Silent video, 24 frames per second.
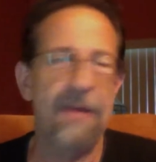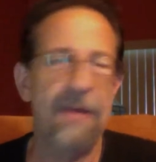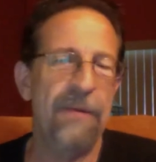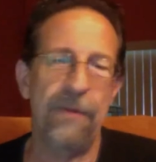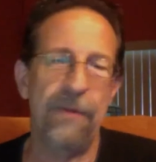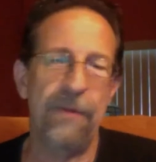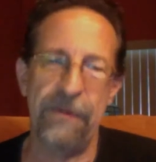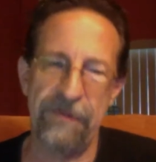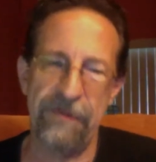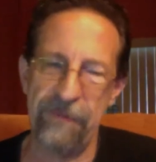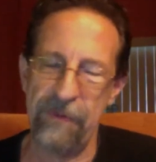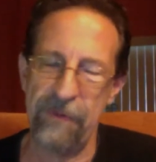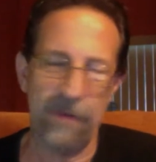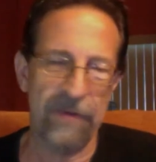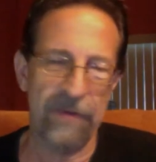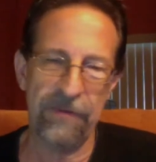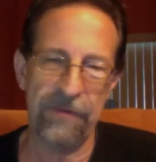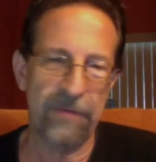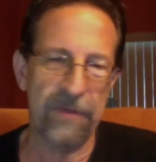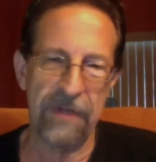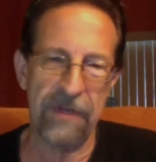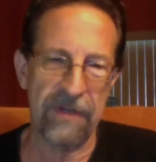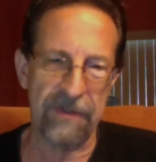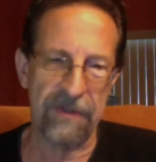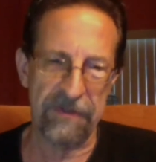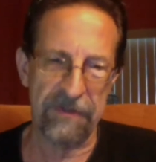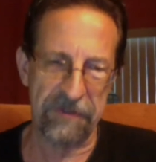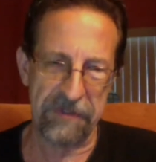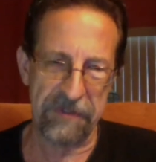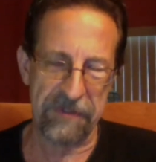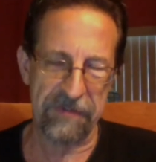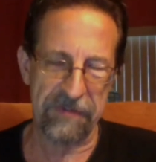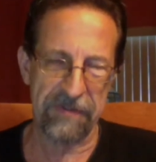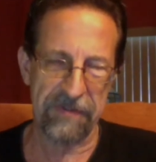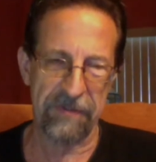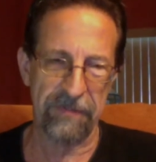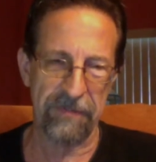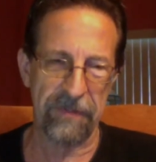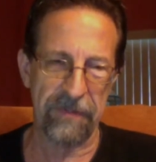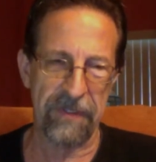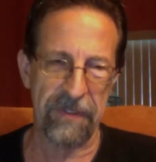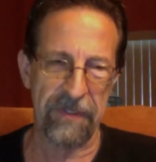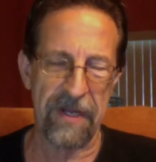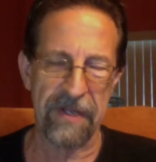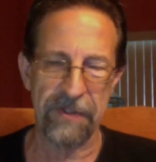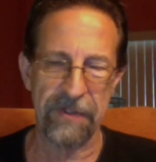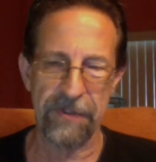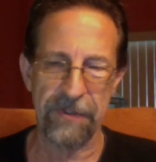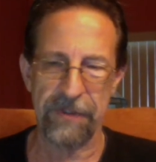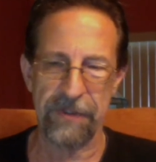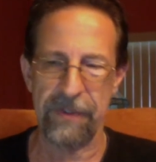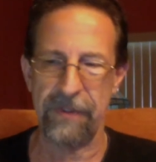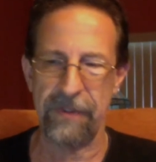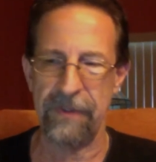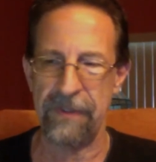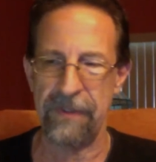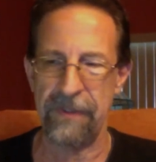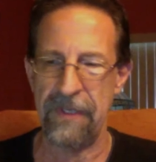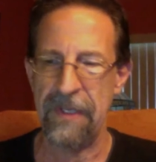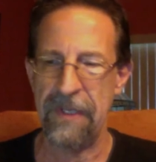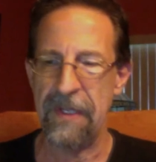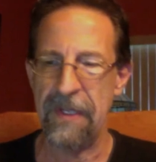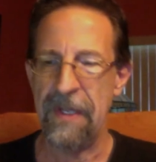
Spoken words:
which of course we know is just simply not true.